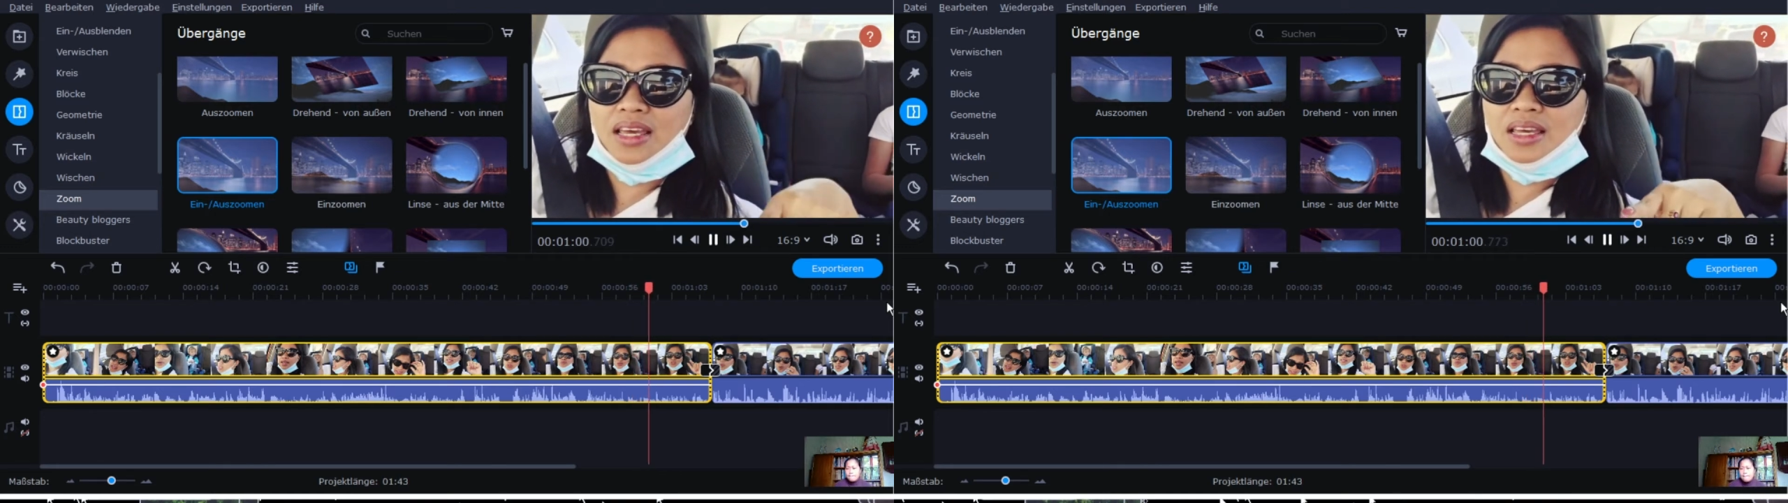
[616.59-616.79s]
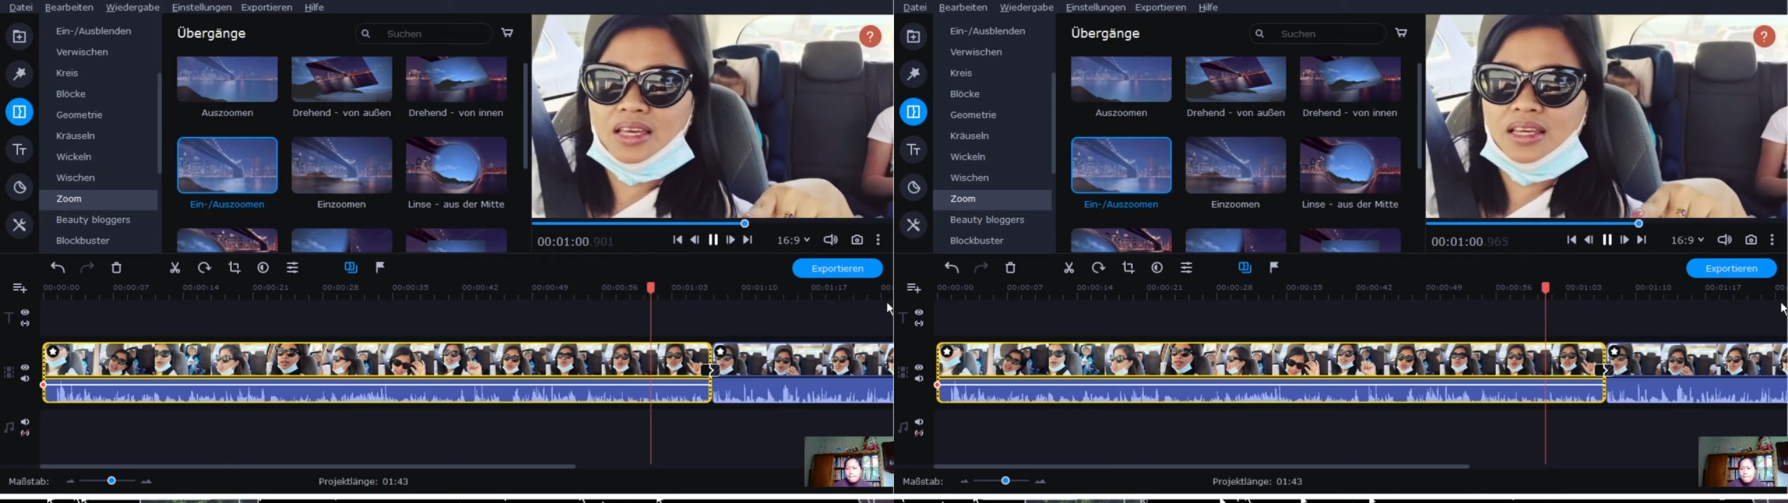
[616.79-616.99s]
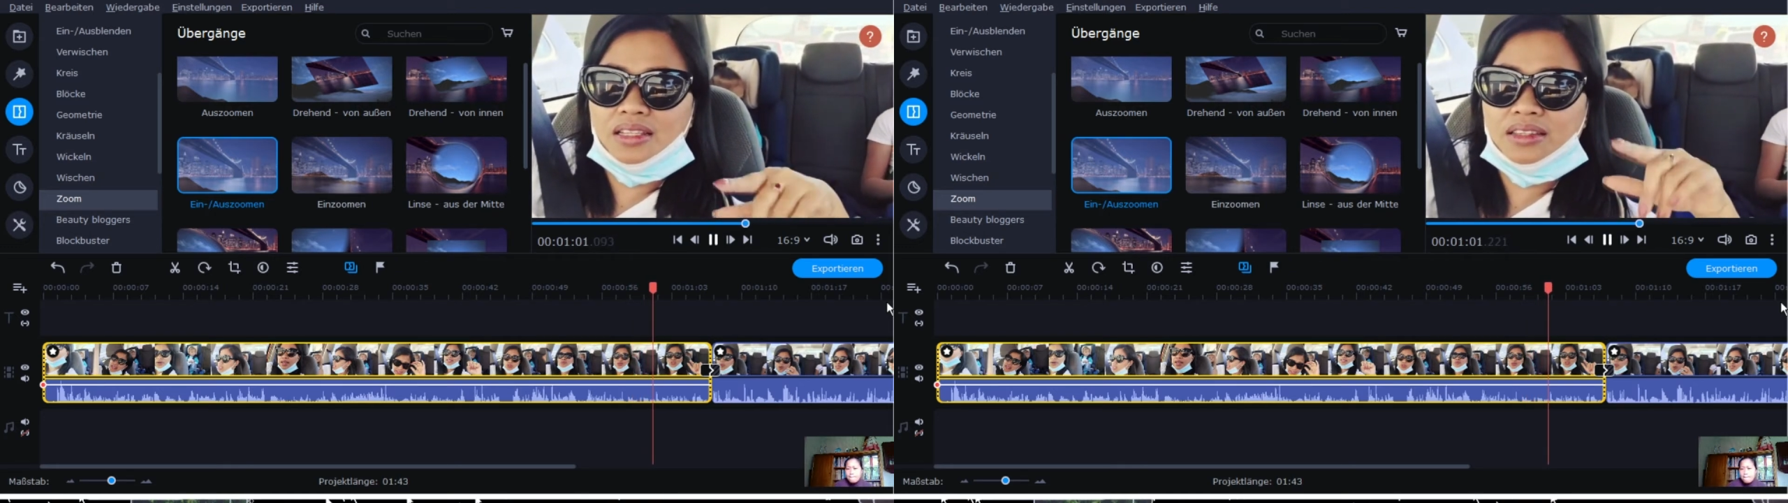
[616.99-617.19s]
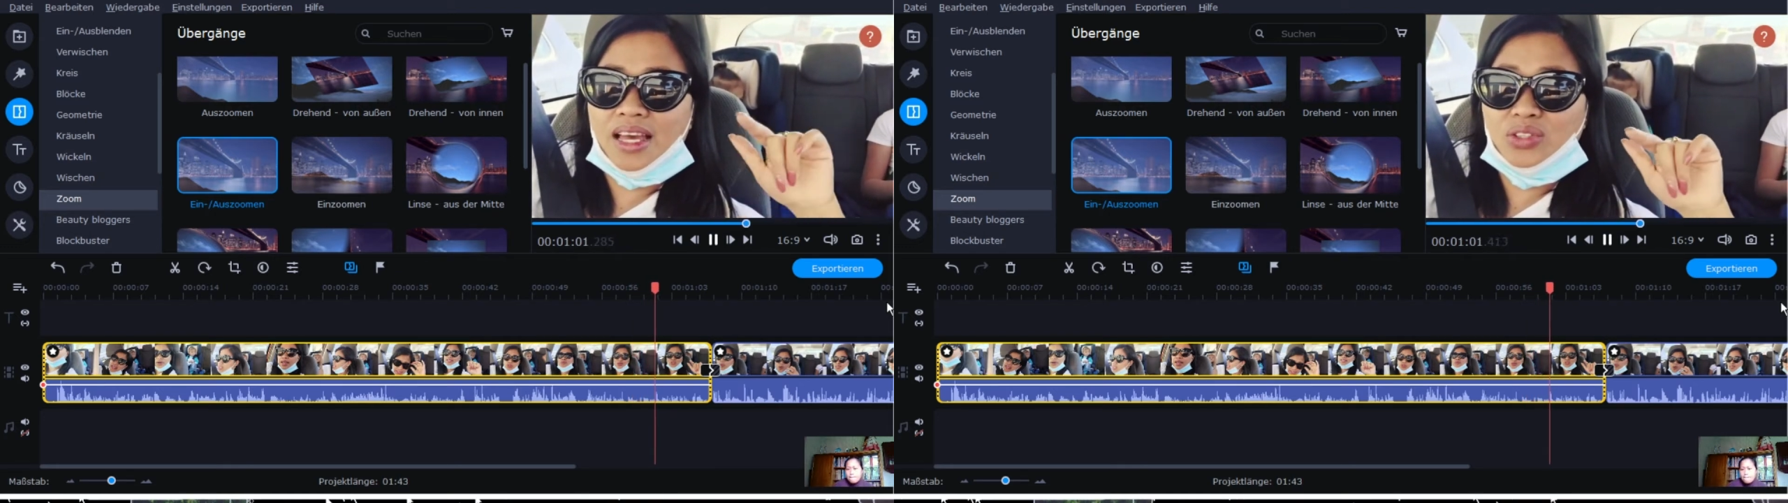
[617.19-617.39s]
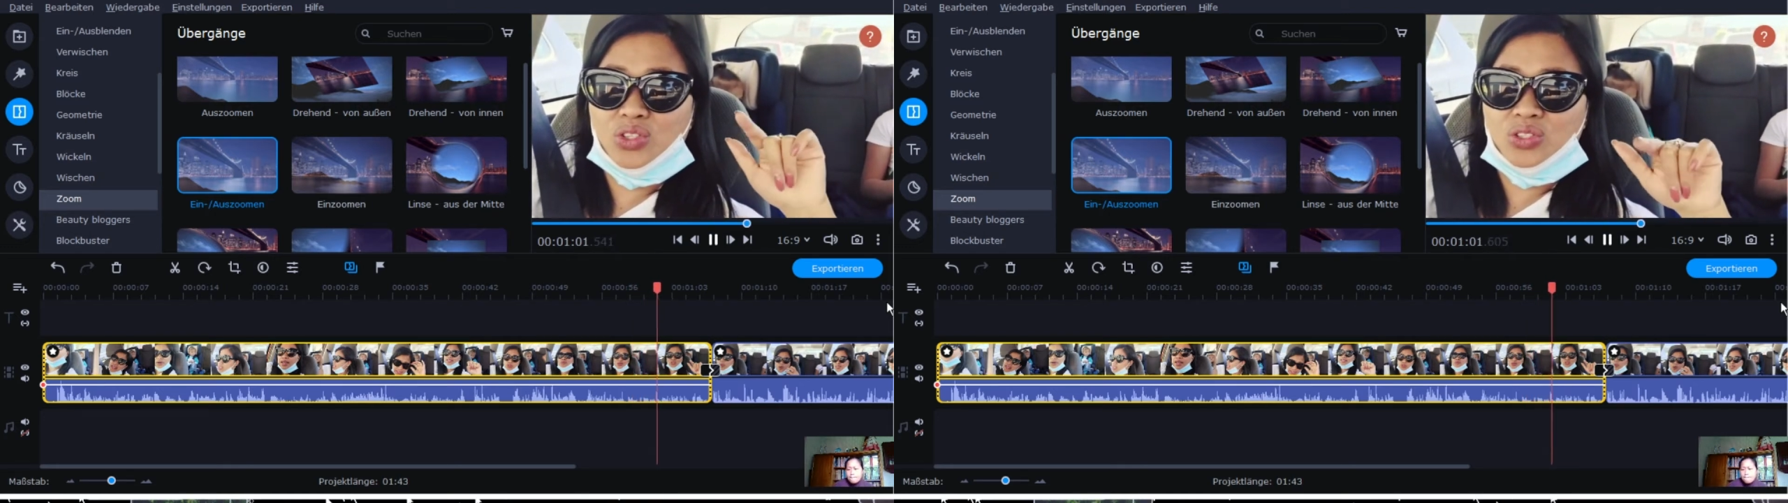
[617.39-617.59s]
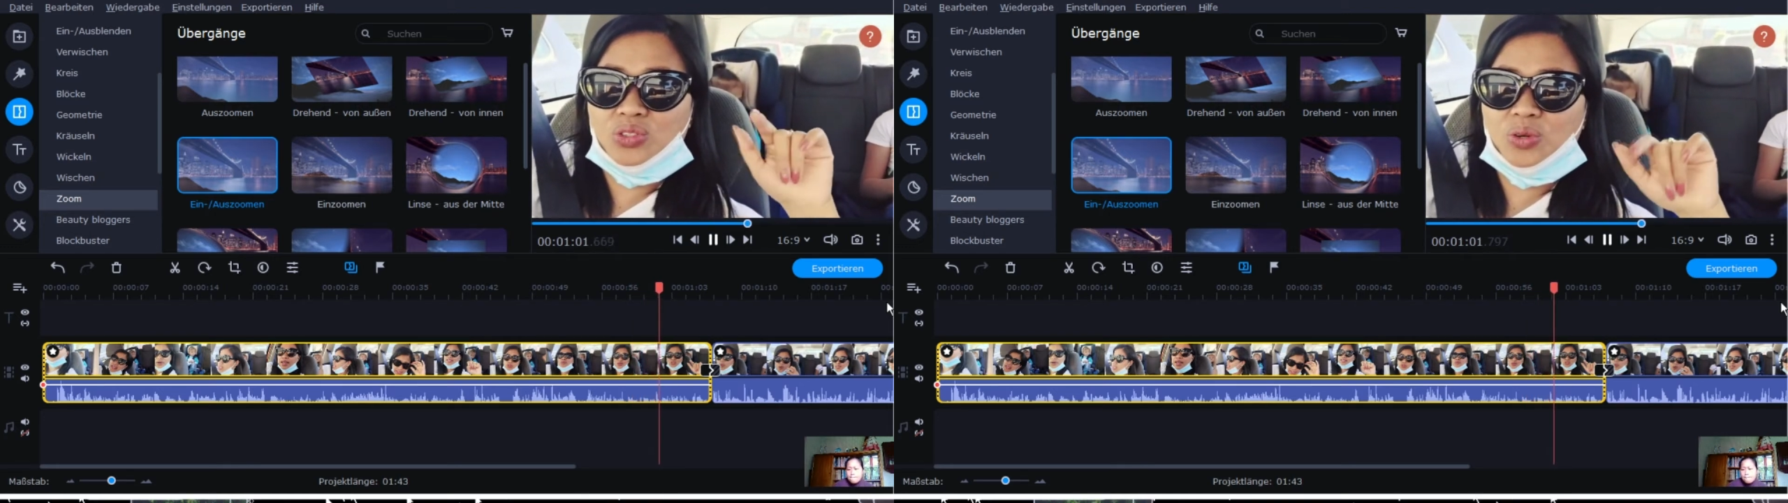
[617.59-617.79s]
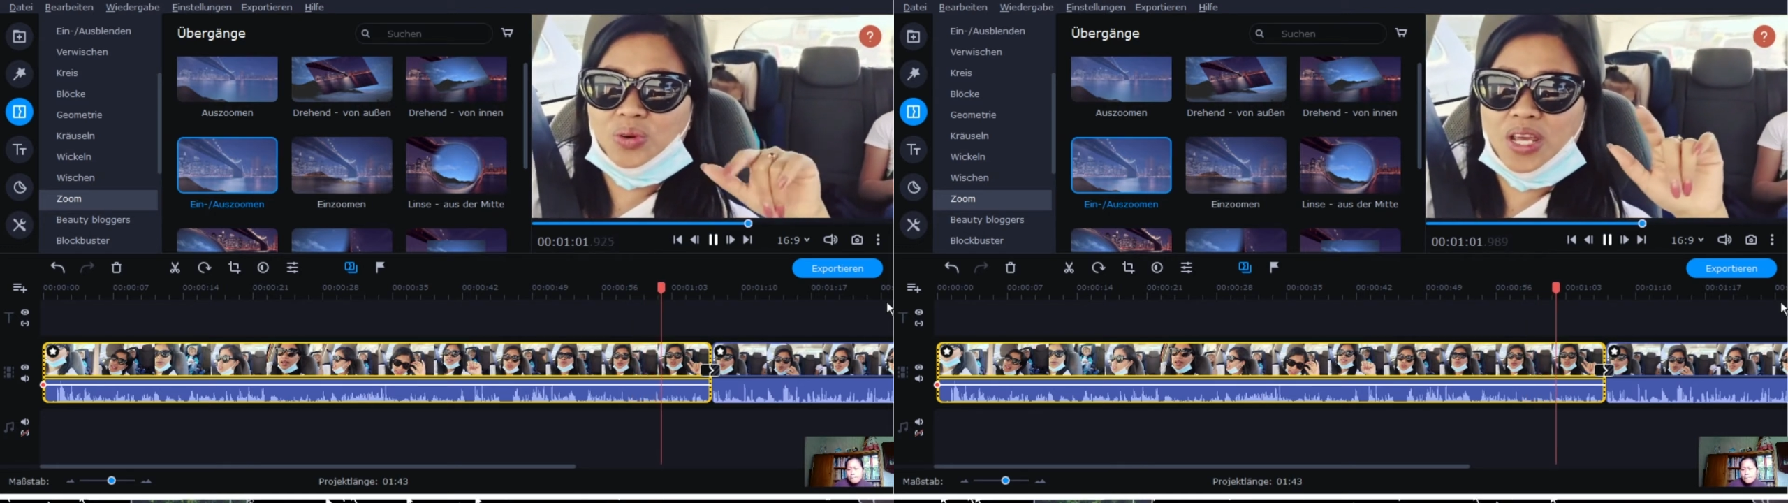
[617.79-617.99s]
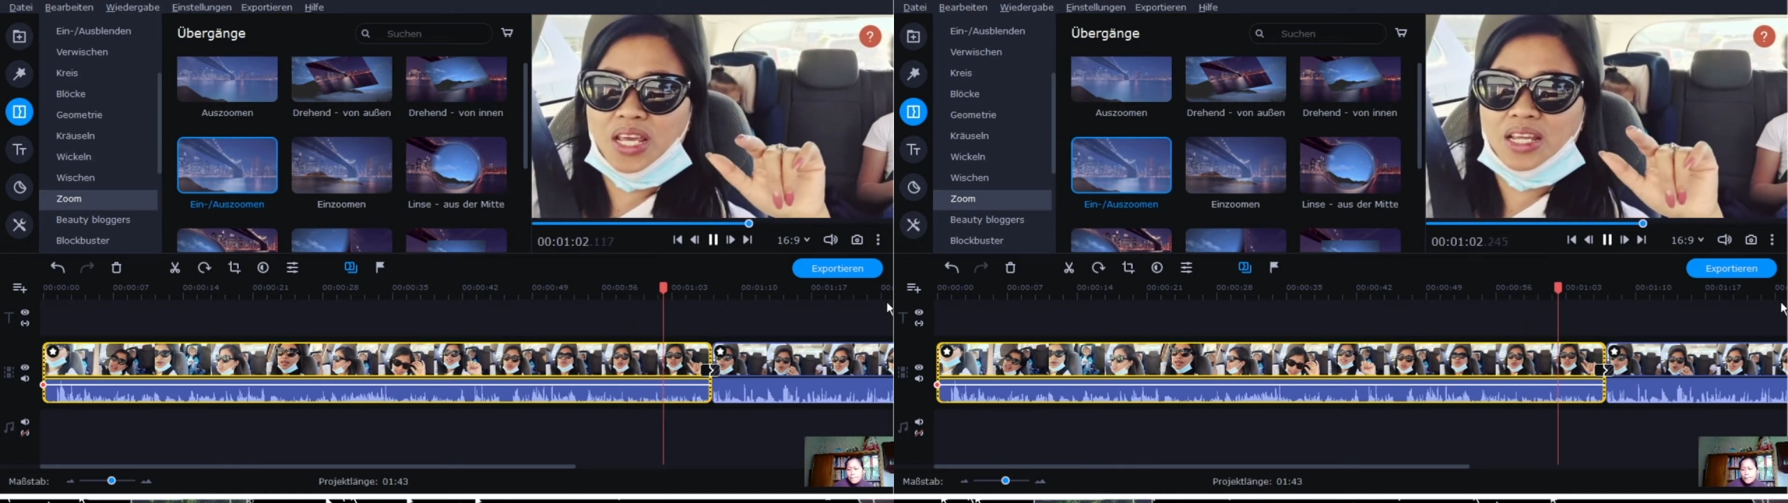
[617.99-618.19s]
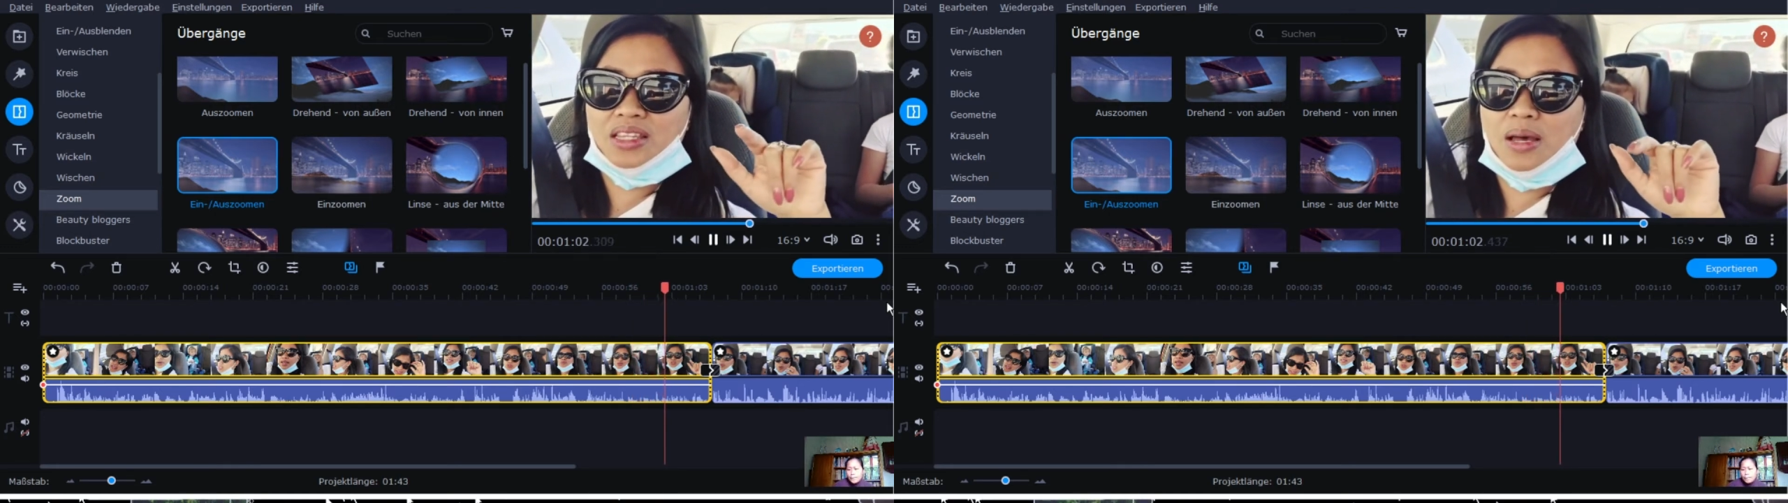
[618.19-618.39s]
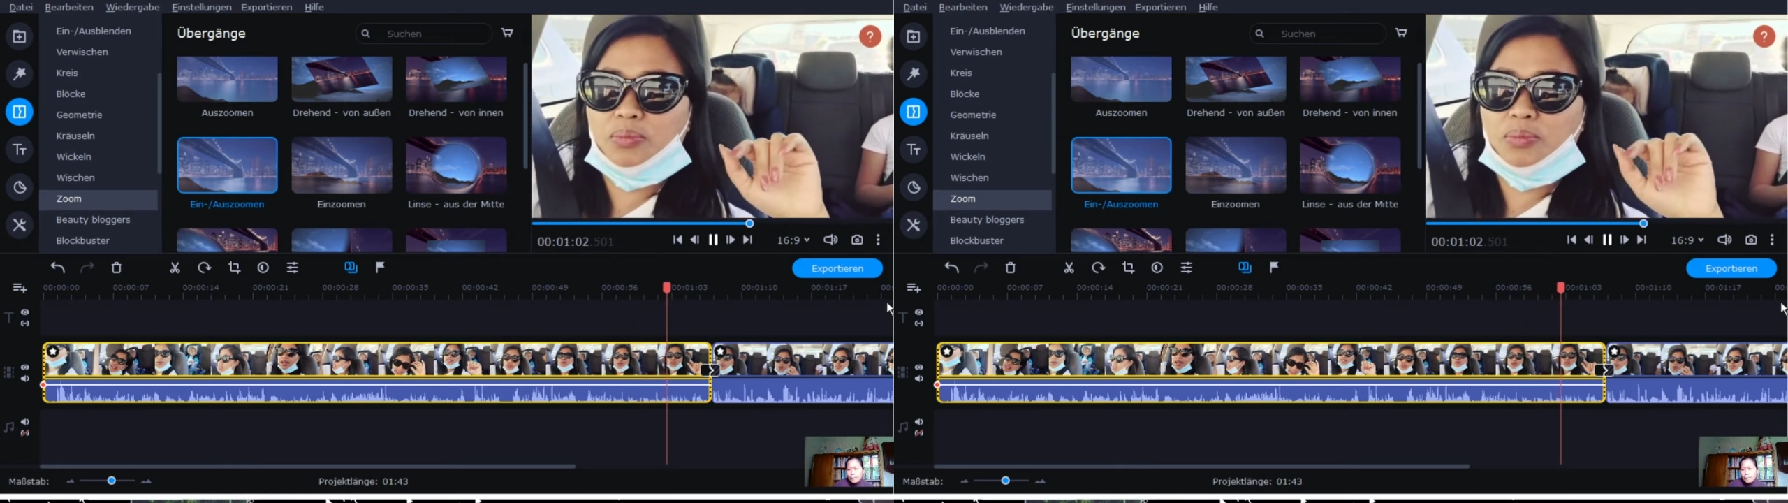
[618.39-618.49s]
and touch screen,